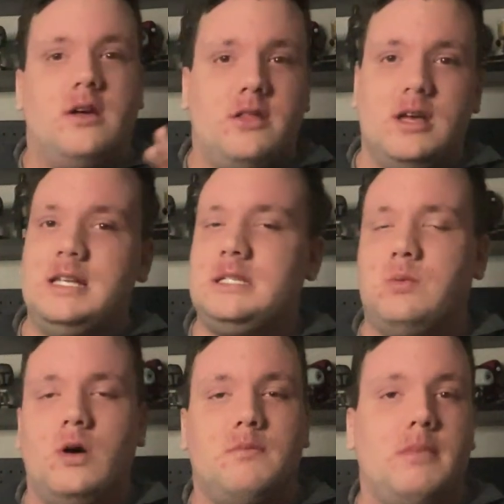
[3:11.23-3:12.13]
this
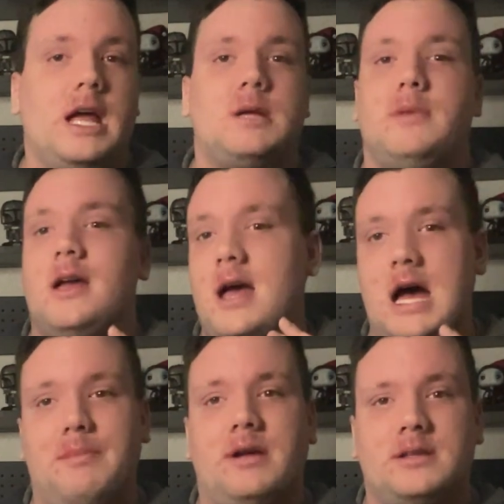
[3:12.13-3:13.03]
would make me
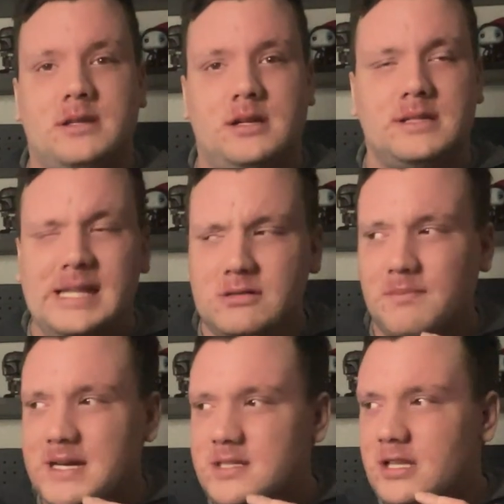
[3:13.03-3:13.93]
happy because this will
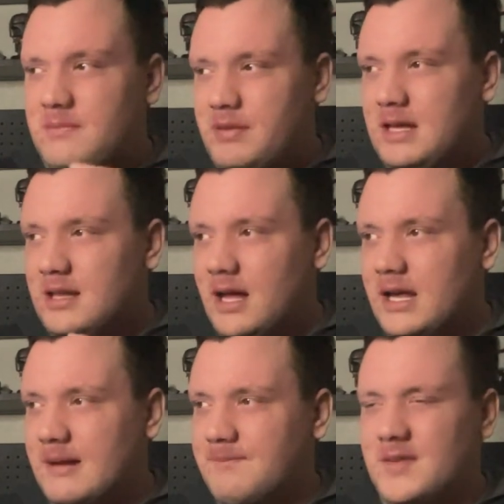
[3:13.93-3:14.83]
basically be
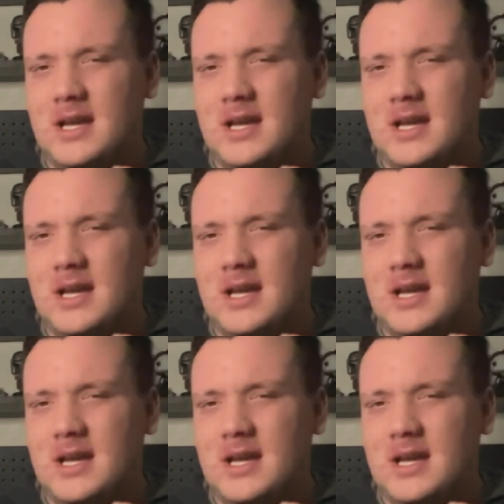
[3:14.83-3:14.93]
like